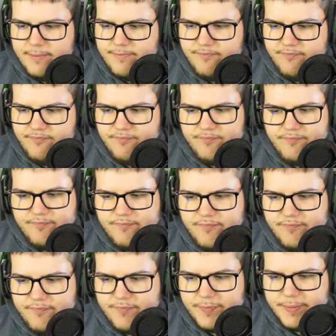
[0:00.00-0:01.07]

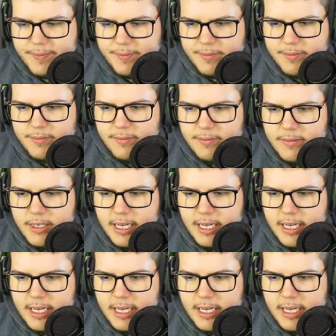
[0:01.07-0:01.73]
No one is speaking in this clip.